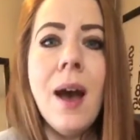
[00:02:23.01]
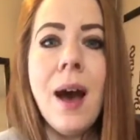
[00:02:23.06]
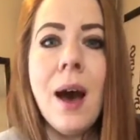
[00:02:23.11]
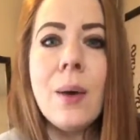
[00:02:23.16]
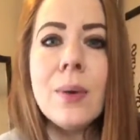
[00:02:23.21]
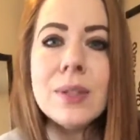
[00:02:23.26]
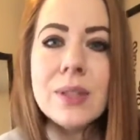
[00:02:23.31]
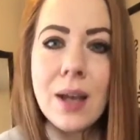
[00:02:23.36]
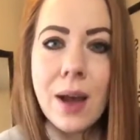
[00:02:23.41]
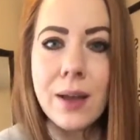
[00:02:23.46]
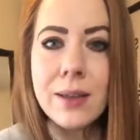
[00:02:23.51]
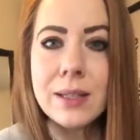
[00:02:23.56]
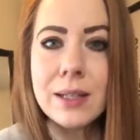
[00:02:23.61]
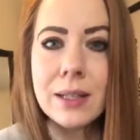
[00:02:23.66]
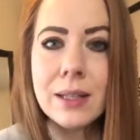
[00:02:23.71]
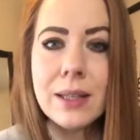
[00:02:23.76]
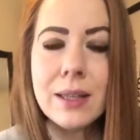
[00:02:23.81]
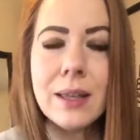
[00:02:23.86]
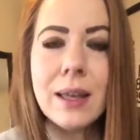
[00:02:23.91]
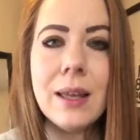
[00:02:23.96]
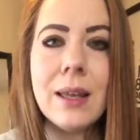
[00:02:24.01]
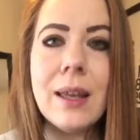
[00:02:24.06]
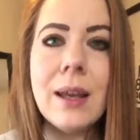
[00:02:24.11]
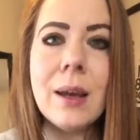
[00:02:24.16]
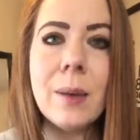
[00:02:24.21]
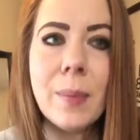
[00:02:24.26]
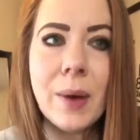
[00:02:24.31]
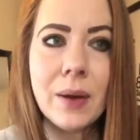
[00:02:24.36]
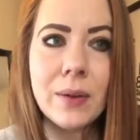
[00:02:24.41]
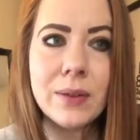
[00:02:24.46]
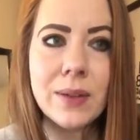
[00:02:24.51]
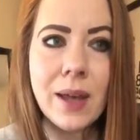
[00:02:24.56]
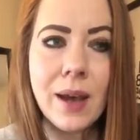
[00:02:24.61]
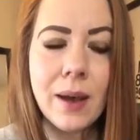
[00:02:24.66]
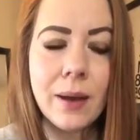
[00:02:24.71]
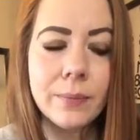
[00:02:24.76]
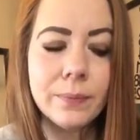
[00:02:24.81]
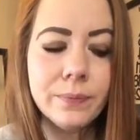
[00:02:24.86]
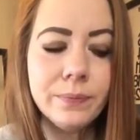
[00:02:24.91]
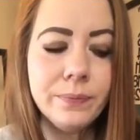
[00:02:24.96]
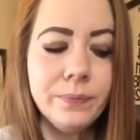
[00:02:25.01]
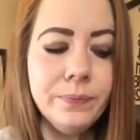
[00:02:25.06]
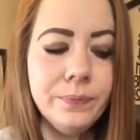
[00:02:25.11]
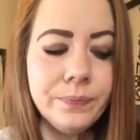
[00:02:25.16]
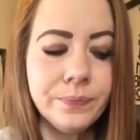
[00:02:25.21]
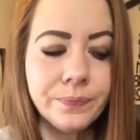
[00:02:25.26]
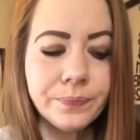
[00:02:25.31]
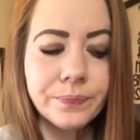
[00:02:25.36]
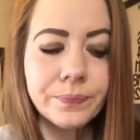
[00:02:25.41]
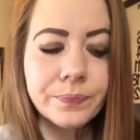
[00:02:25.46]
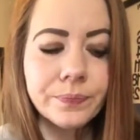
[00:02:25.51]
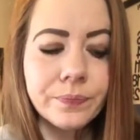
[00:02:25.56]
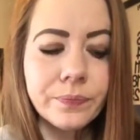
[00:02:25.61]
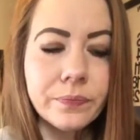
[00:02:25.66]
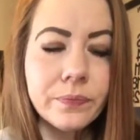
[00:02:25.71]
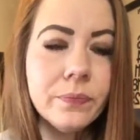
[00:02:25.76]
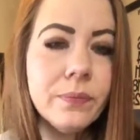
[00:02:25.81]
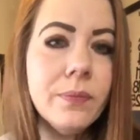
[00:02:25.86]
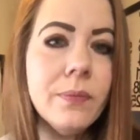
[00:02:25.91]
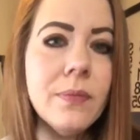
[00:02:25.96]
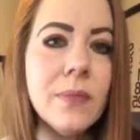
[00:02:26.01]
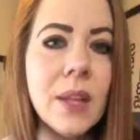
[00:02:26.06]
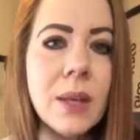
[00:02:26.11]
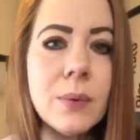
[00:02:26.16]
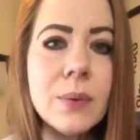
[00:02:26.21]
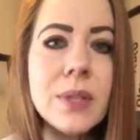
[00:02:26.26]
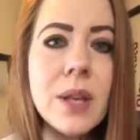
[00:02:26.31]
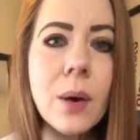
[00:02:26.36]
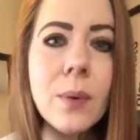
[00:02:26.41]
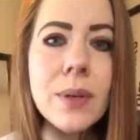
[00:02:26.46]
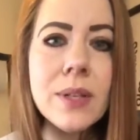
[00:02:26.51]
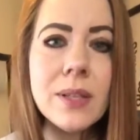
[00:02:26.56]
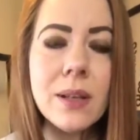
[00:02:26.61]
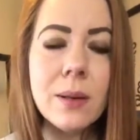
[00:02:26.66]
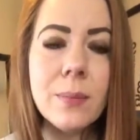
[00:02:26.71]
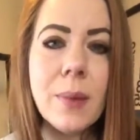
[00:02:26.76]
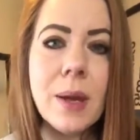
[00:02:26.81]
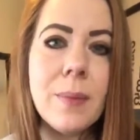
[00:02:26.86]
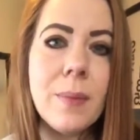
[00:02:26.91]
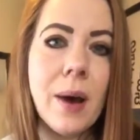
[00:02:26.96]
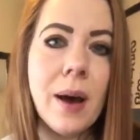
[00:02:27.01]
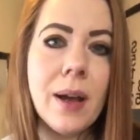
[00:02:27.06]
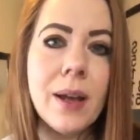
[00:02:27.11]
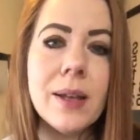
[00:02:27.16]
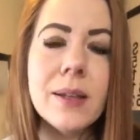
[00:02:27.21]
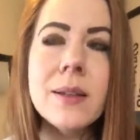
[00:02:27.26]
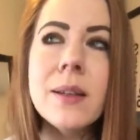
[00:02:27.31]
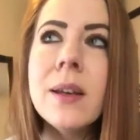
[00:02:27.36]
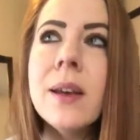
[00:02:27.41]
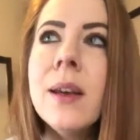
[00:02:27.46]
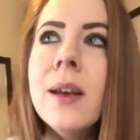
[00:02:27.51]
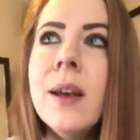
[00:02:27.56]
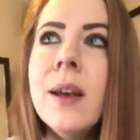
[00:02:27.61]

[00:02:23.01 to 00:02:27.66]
I was constantly thinking about that. It was always on my mind.